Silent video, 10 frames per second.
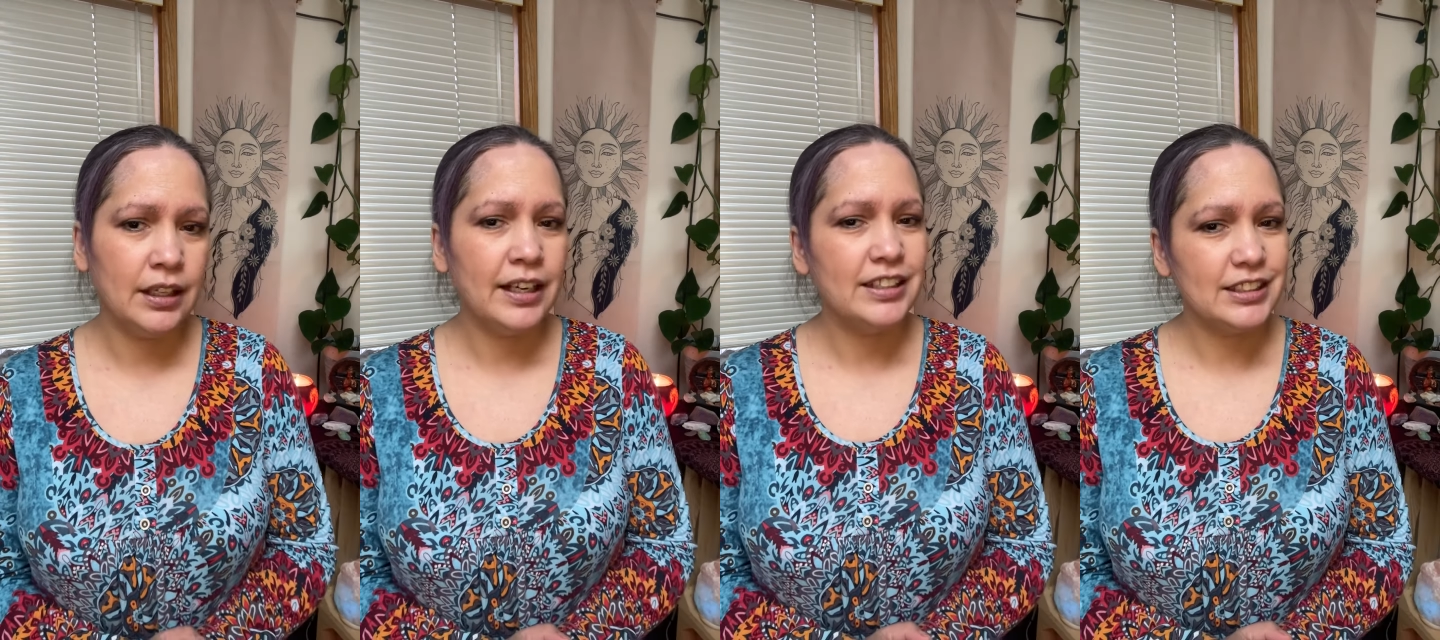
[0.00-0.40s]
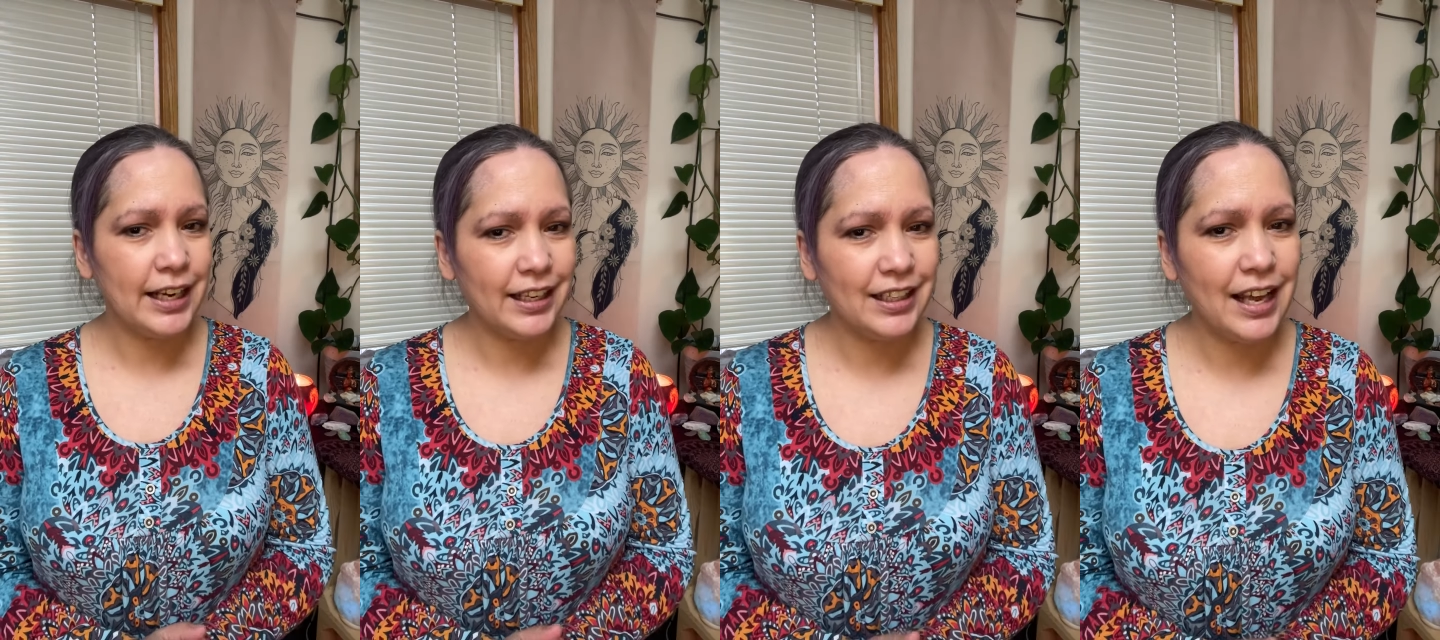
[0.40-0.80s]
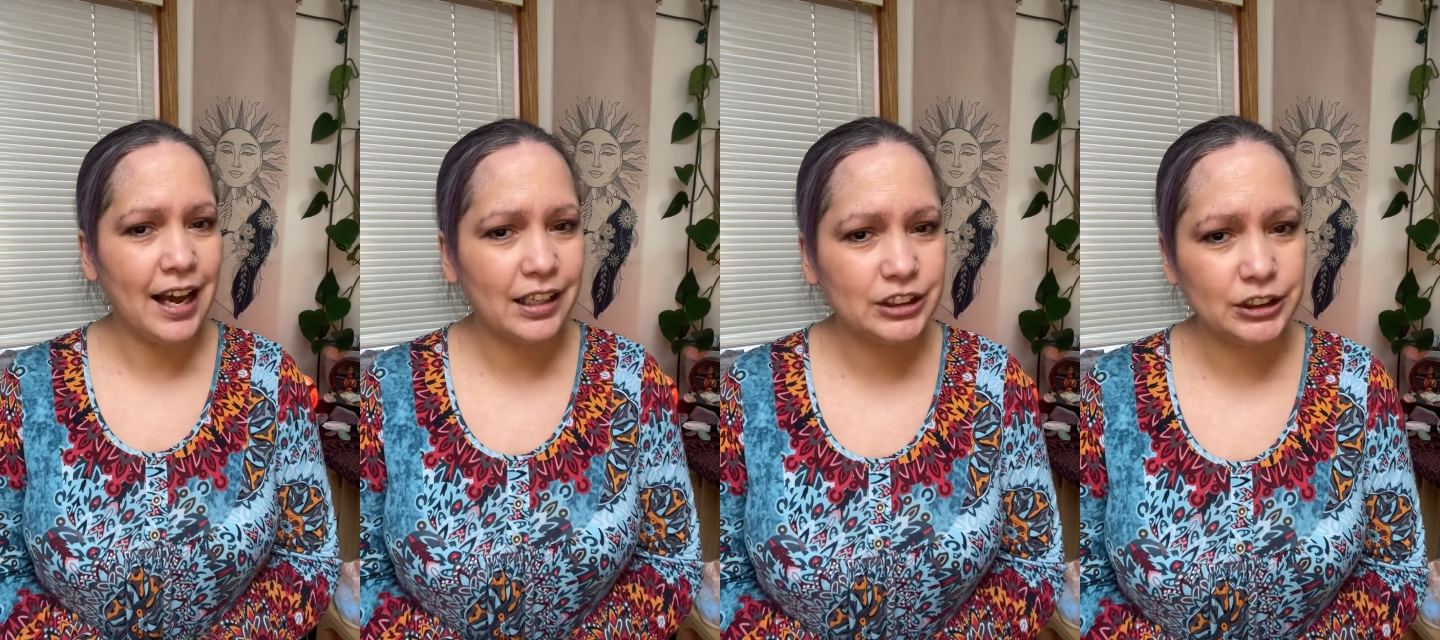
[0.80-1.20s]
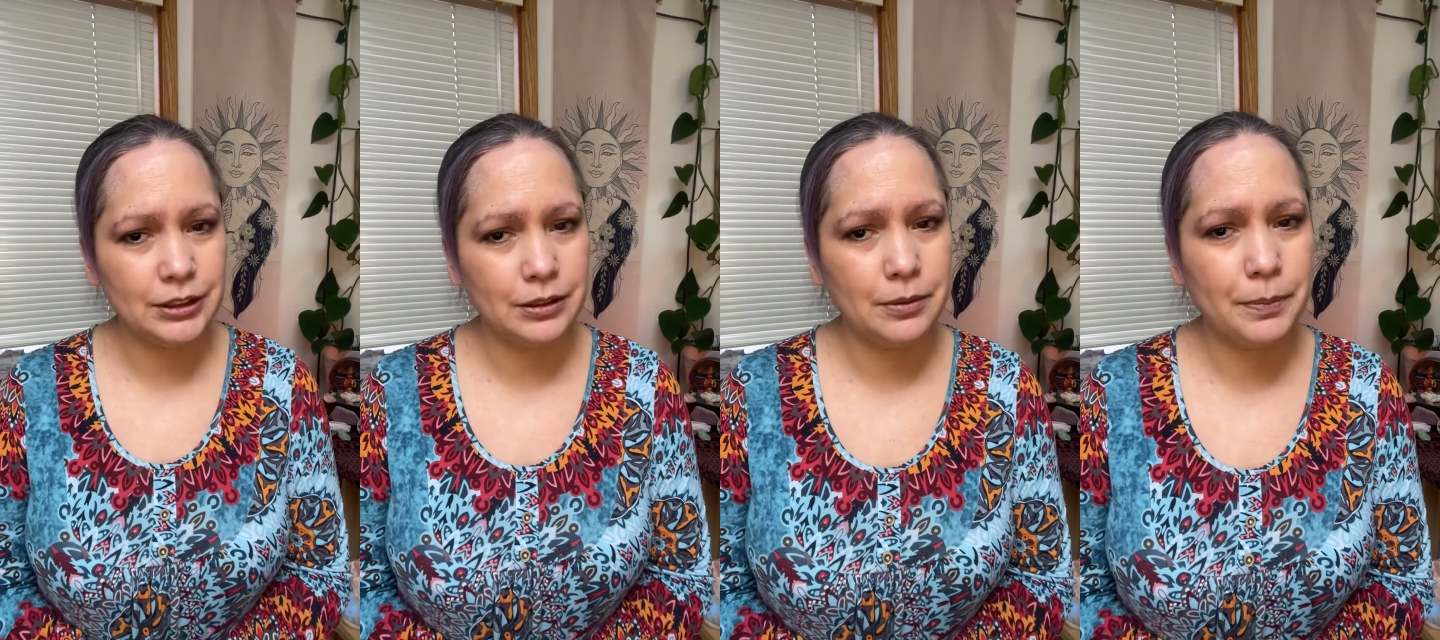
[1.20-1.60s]
and taking action
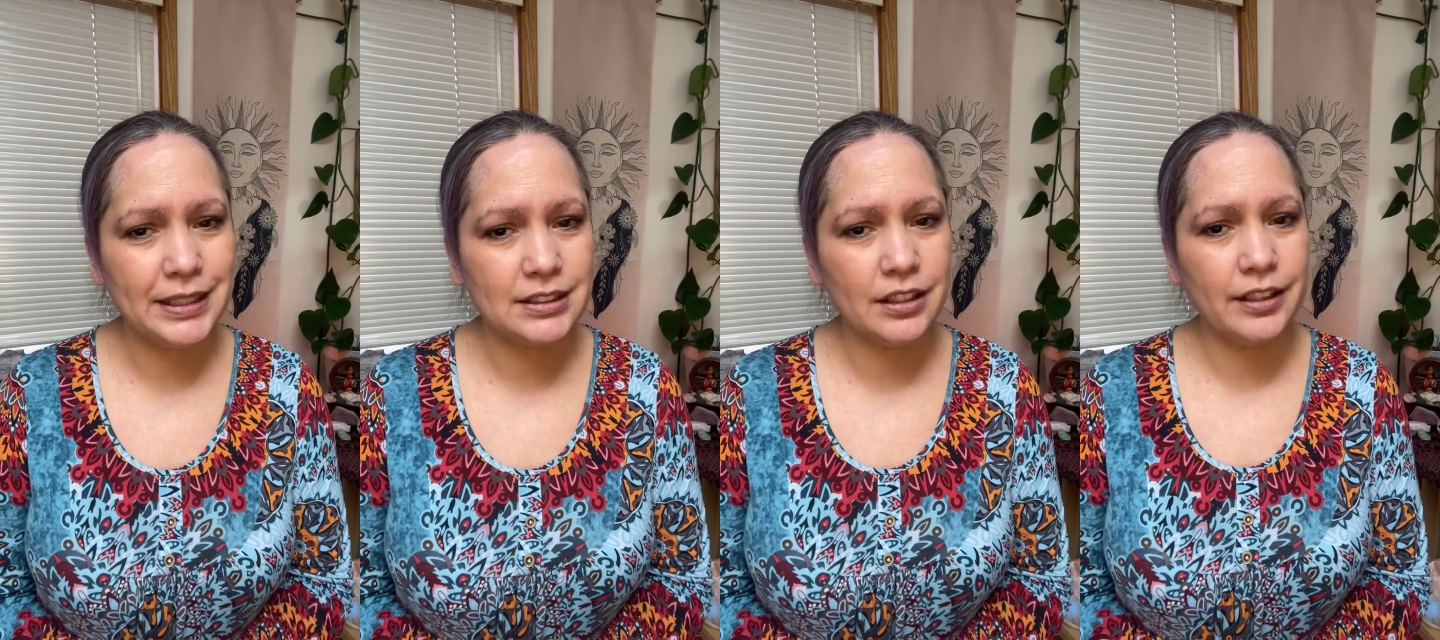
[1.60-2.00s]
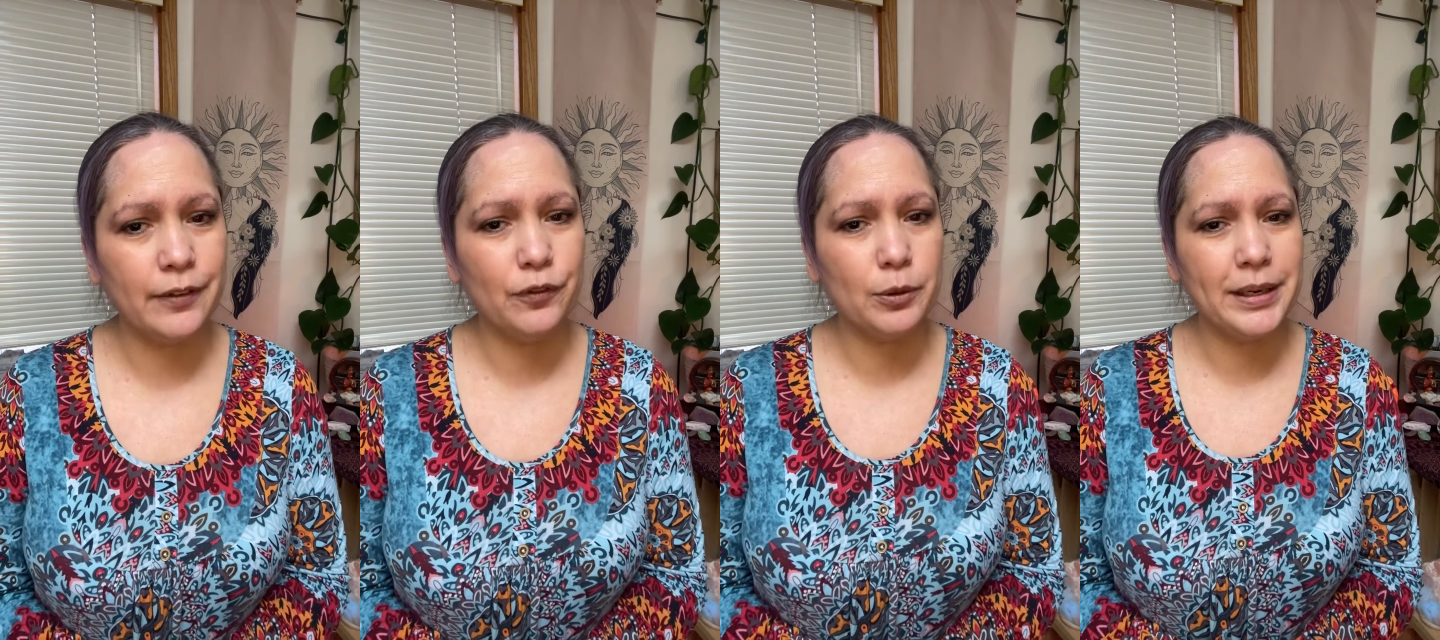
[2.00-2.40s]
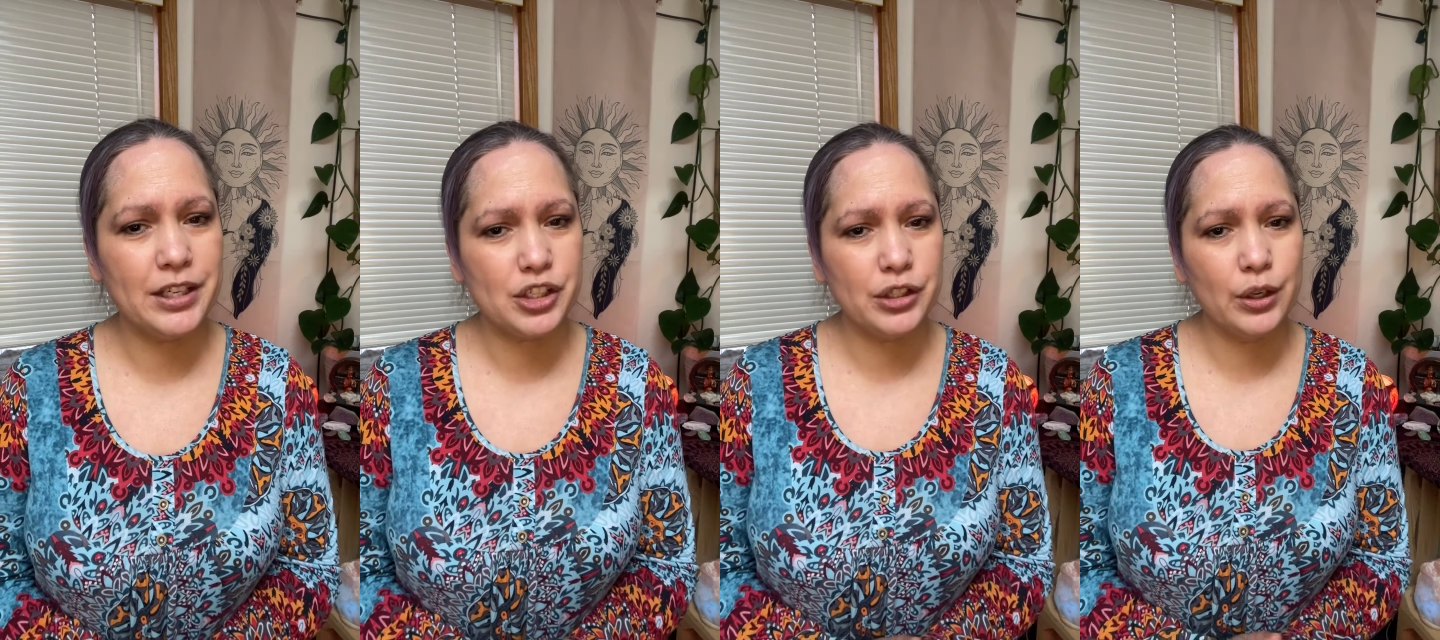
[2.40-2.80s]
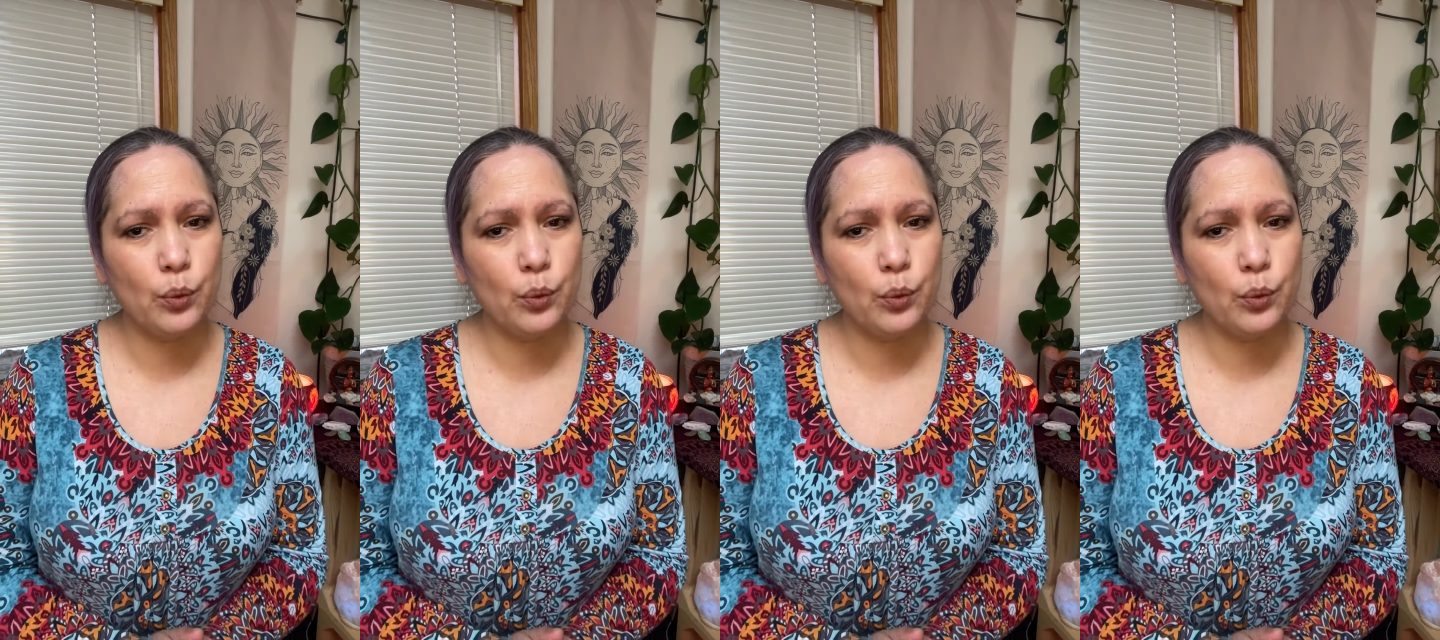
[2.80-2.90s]
based on the information that